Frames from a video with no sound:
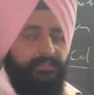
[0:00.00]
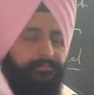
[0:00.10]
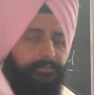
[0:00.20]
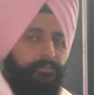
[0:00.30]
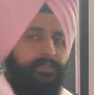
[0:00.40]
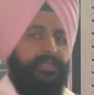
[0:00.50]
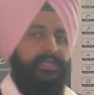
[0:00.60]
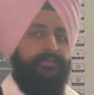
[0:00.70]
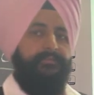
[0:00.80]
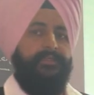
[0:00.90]
If you
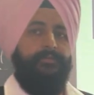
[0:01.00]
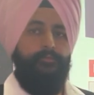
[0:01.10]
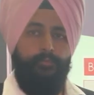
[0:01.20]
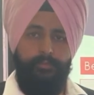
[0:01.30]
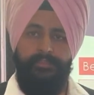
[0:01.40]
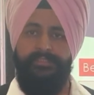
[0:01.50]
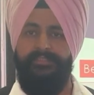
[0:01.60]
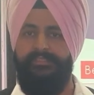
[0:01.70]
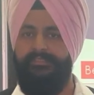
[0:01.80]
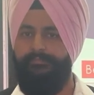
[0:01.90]
have a good
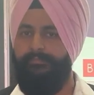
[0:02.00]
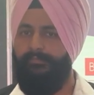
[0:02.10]
leadership